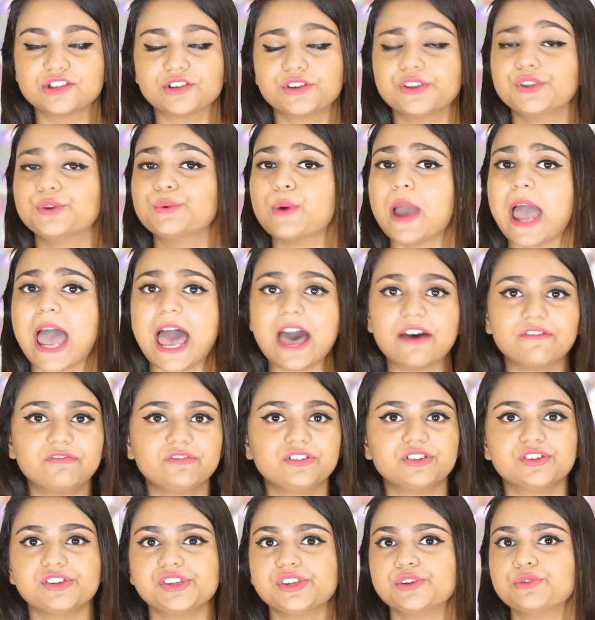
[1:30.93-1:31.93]
So you have
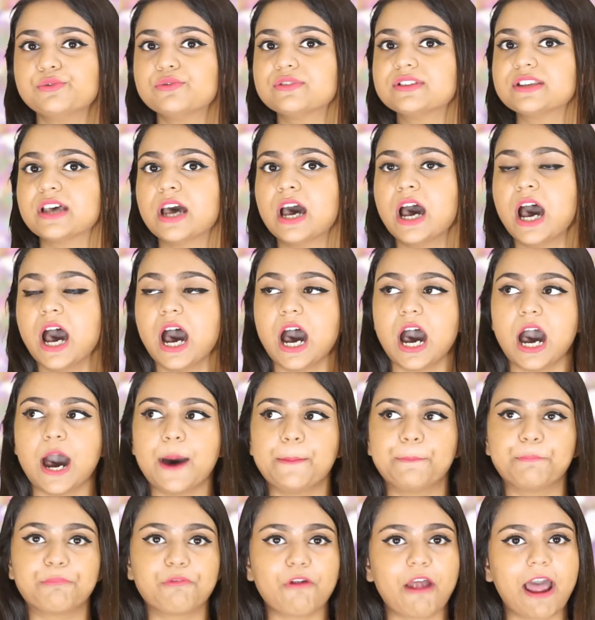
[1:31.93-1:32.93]
to use
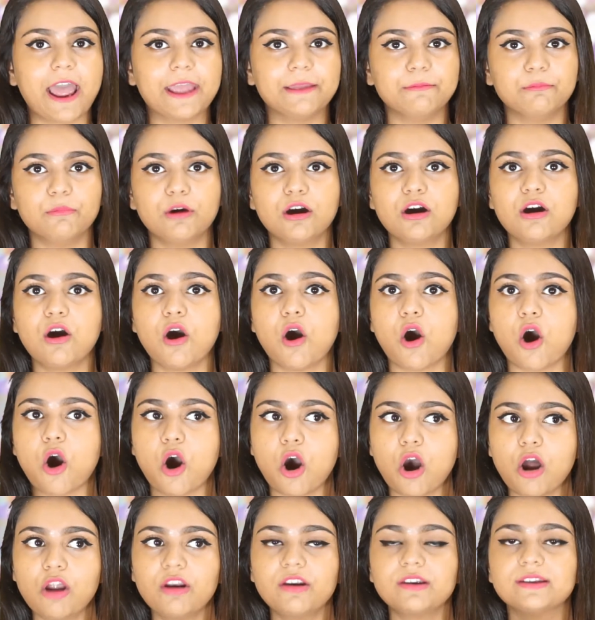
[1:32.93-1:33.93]
a primer
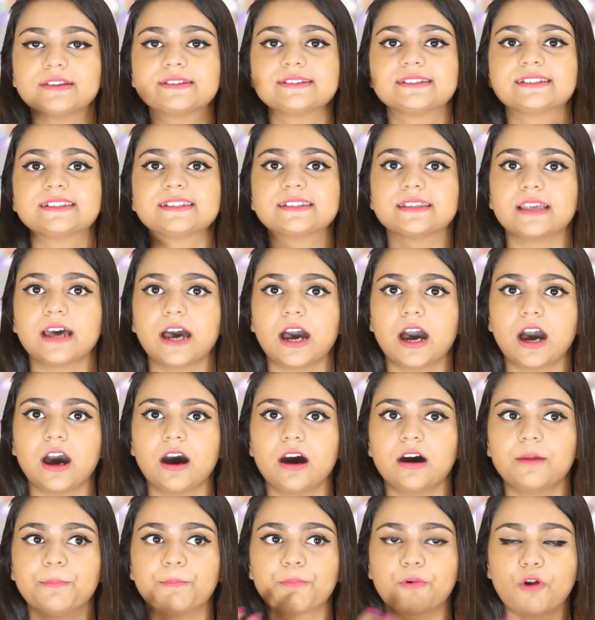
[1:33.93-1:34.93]
or
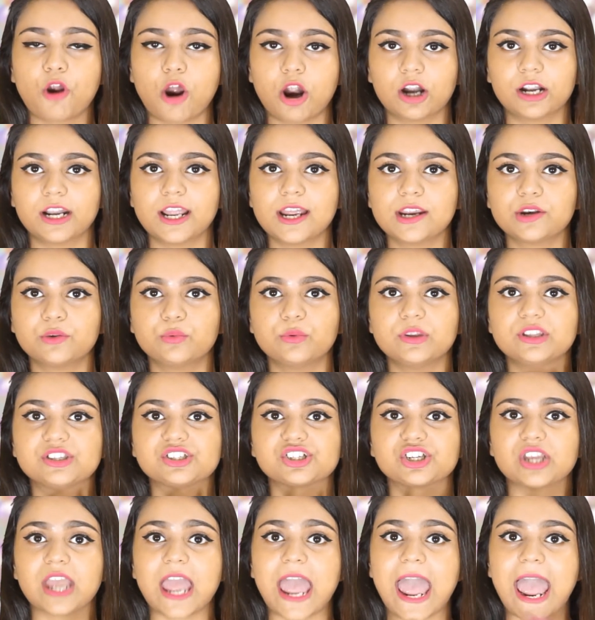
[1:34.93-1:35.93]
a product
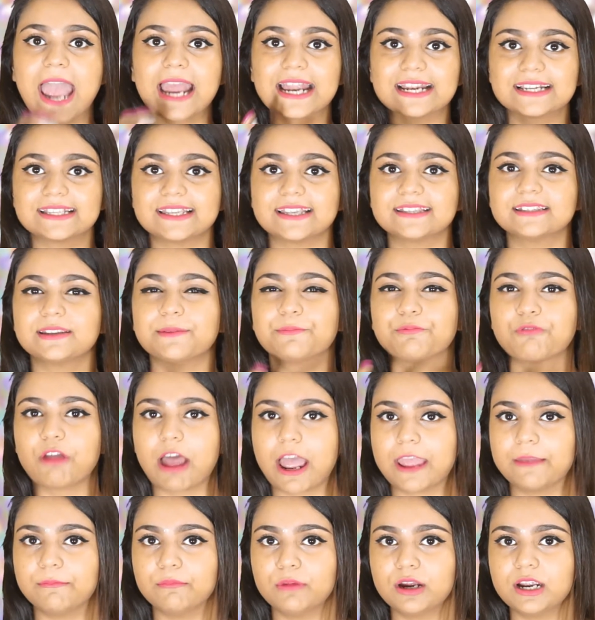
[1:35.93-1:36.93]
which acts as a
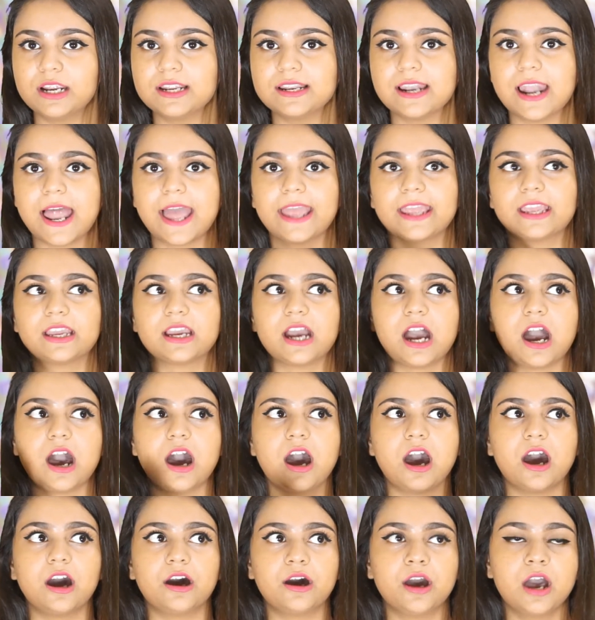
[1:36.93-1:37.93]
primer, like
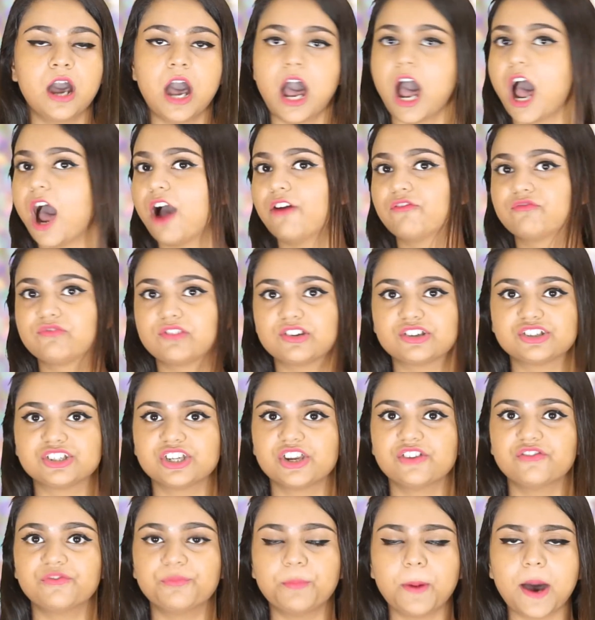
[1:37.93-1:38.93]

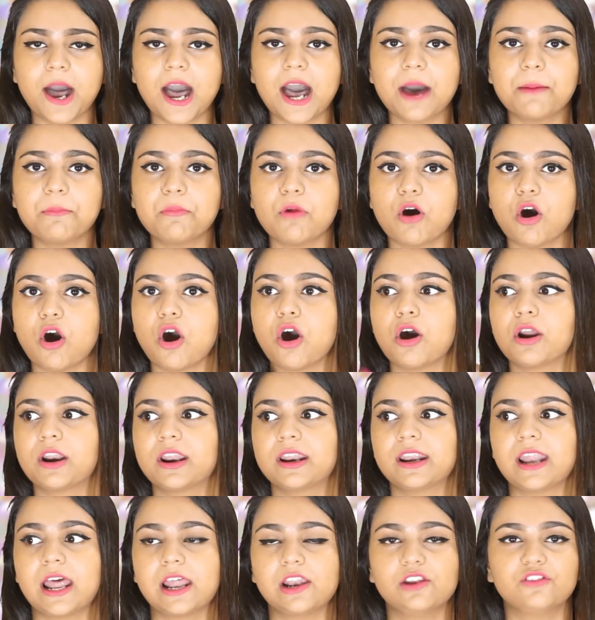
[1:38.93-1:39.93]
aftershave balm or
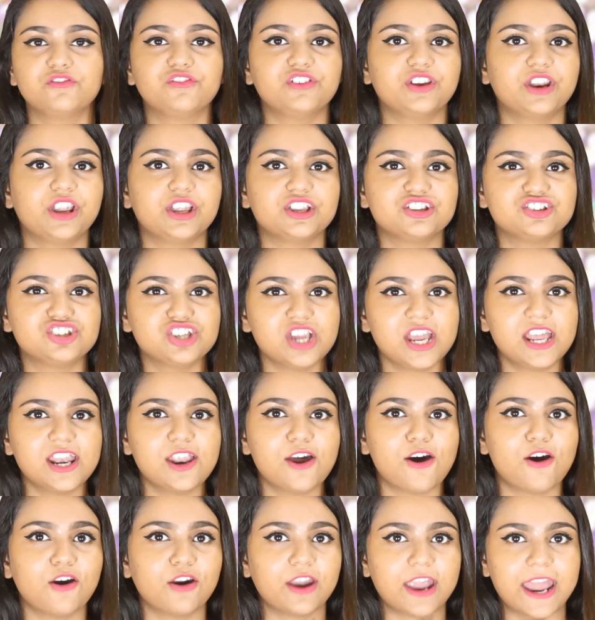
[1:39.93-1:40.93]
an aloe vera
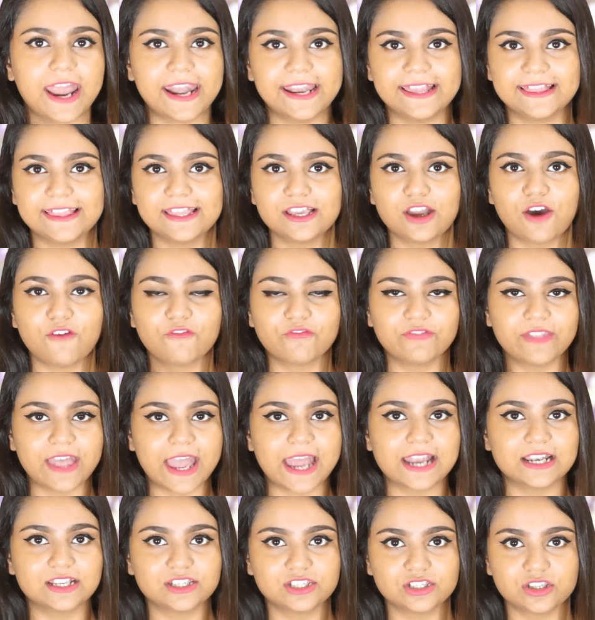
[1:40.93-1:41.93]
gel or anything of
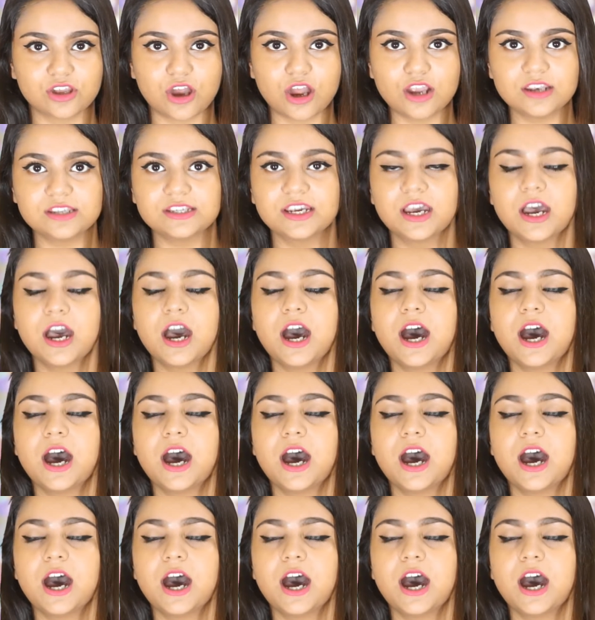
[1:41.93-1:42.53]
that sort.